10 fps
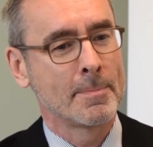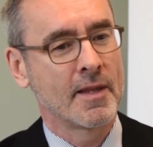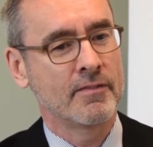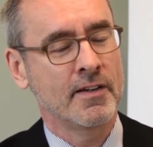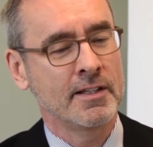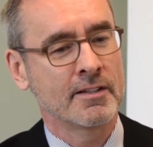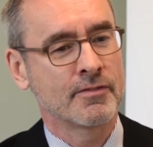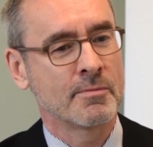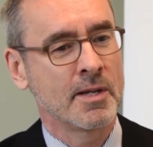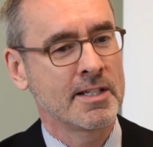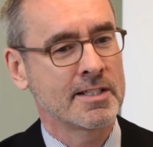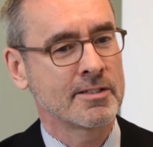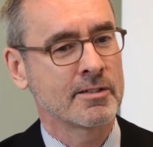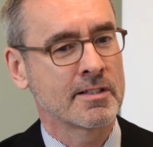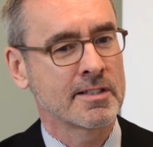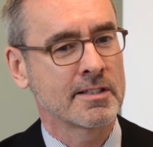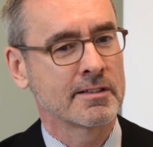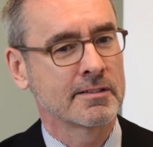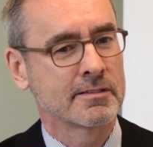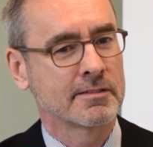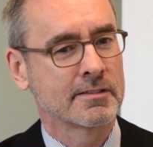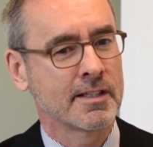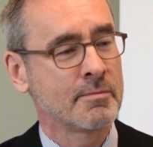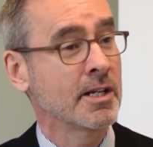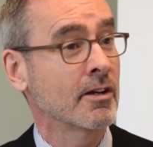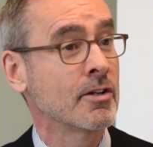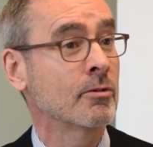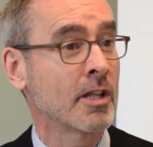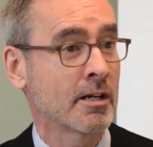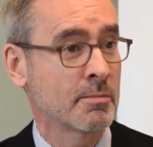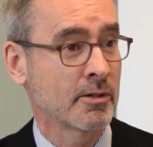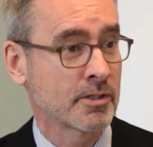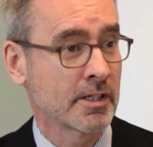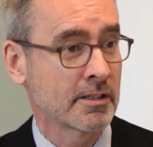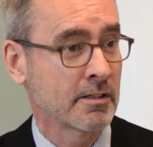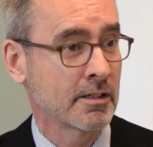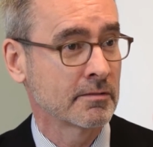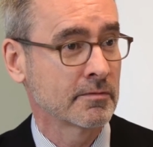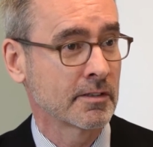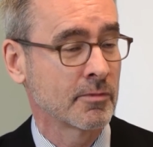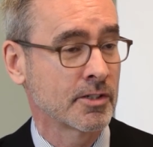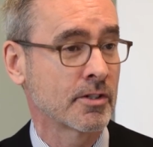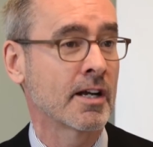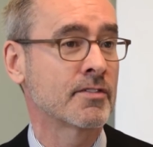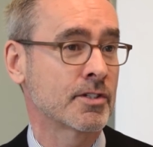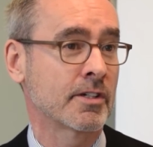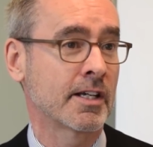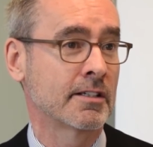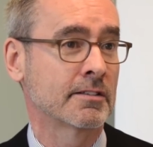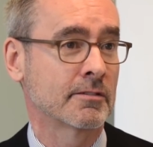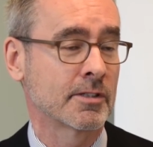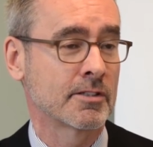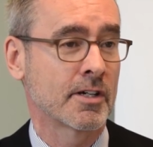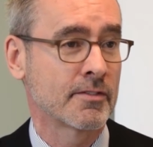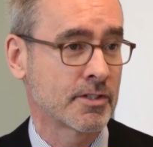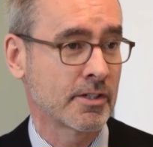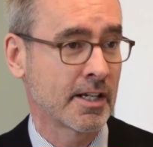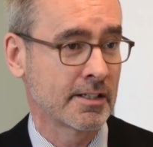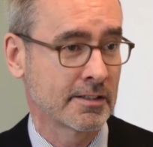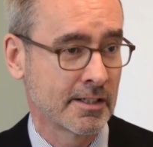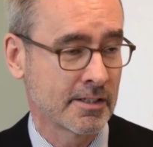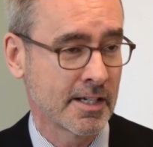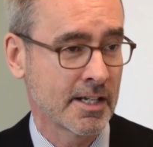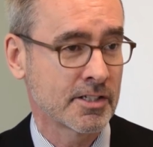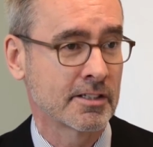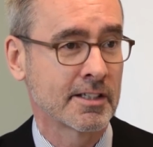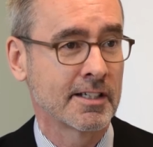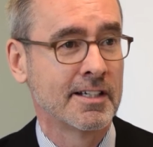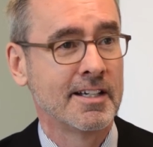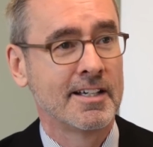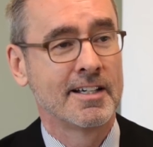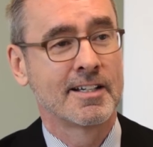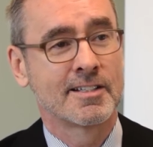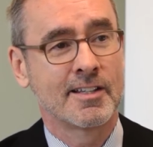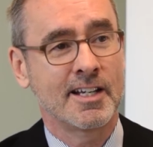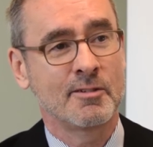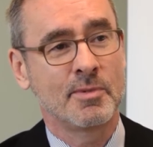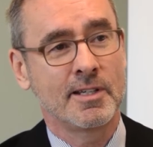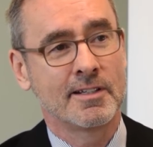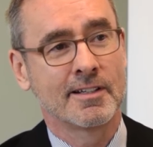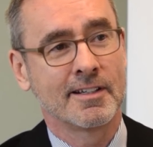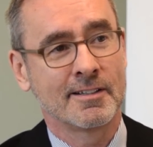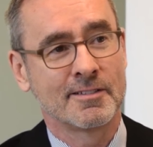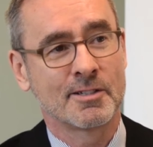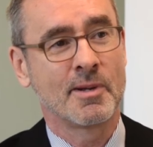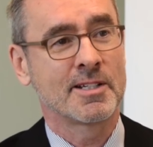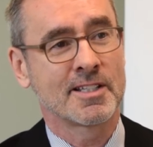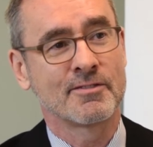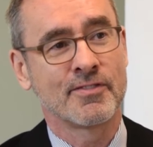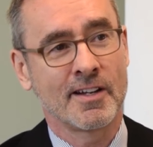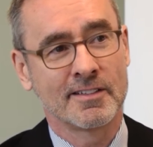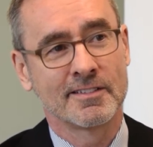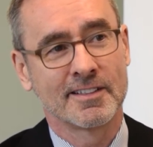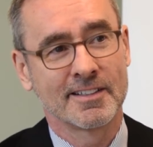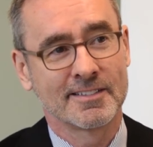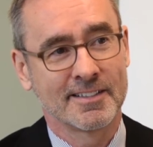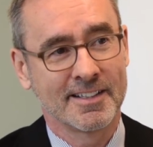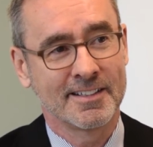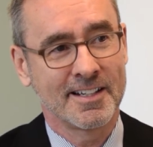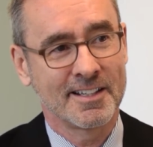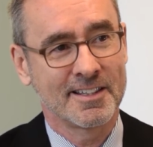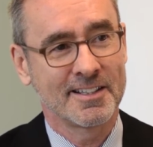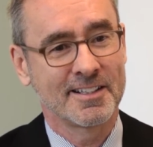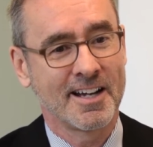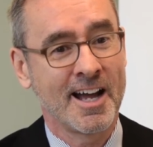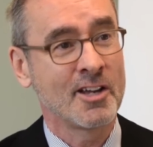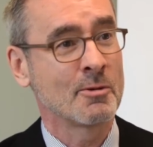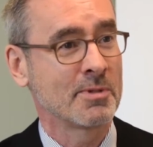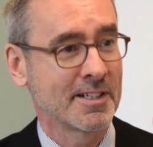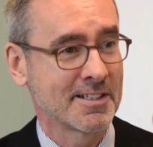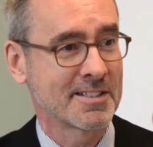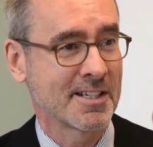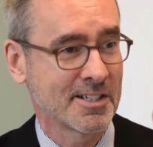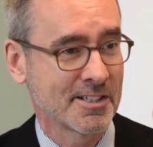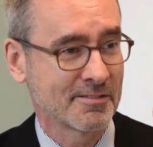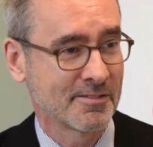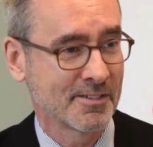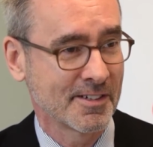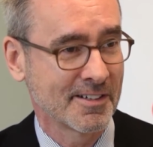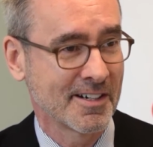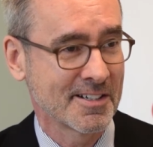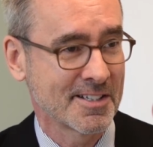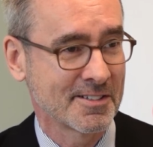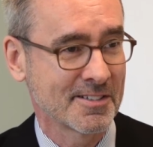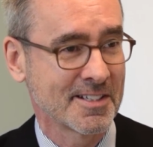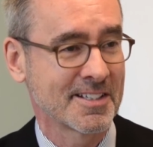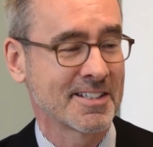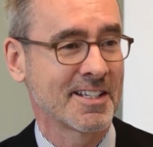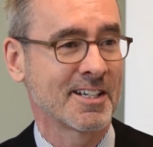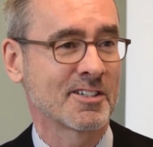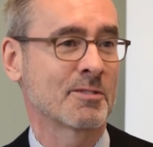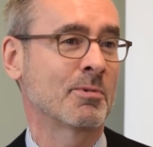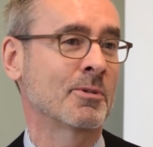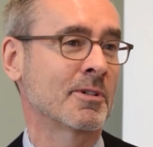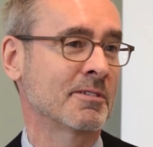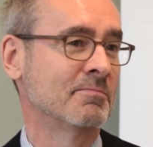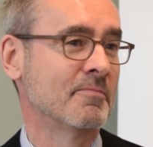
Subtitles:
I find that for many students, they may not know a lot about trade law and what drives trade and what drives trade internationally. So that can be tremendously fun and I think eye-opening discussion for our students as they explore